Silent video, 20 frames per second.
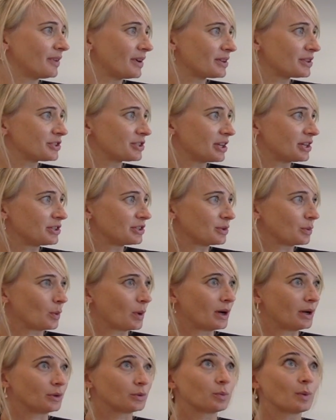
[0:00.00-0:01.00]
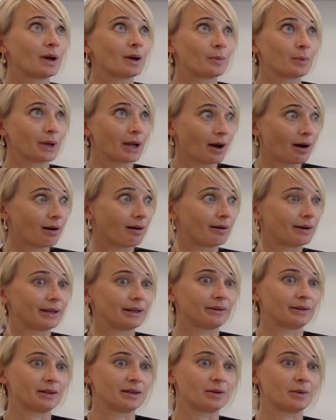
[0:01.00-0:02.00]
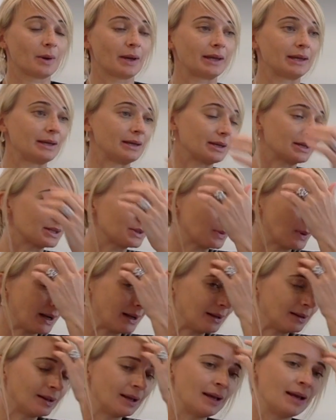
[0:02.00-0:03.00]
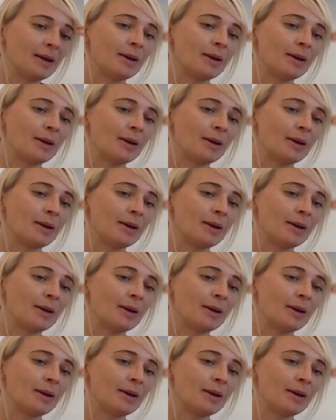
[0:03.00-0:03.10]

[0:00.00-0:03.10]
fast-changing world where we are in the UAE as well.